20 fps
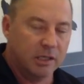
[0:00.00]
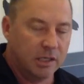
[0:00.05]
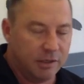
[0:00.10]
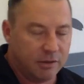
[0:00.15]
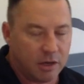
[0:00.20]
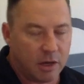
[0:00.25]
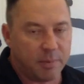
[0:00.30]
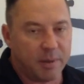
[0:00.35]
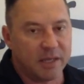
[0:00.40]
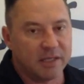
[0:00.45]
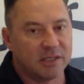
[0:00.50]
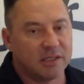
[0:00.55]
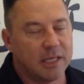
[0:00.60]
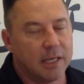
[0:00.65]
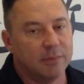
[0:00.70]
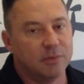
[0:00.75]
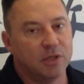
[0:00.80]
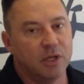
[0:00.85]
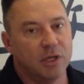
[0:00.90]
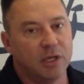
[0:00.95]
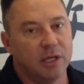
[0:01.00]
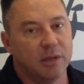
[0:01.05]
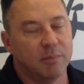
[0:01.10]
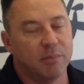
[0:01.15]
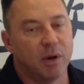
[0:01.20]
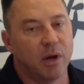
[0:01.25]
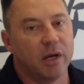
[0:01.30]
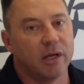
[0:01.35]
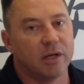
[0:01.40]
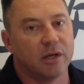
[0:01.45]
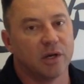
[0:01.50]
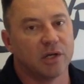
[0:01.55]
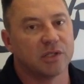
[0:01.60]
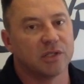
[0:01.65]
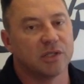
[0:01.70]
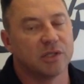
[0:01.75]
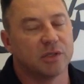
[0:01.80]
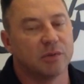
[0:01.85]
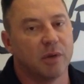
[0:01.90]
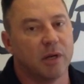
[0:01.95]
you've got to pay stamp duty and buying
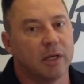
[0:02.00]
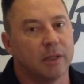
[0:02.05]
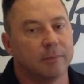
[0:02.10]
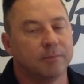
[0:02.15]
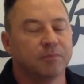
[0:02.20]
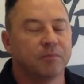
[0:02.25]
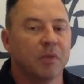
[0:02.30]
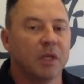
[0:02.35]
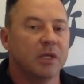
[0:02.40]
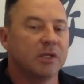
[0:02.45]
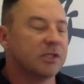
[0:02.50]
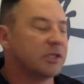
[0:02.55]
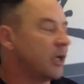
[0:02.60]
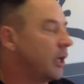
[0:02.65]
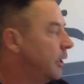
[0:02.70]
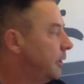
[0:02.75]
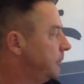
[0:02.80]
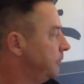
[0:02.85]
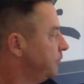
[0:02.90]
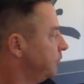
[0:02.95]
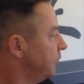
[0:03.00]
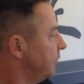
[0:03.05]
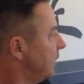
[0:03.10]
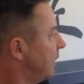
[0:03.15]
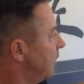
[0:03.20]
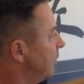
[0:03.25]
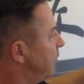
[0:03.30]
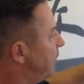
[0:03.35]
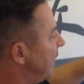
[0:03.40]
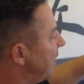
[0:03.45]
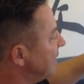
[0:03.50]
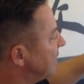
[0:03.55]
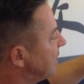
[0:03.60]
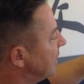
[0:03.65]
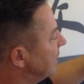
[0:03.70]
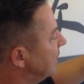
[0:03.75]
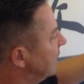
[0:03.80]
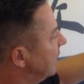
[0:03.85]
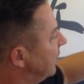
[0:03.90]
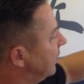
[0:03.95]
costs as well. So
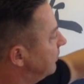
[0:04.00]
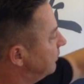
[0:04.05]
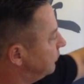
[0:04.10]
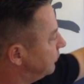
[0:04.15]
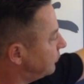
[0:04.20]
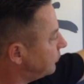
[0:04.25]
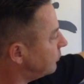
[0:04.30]
basically,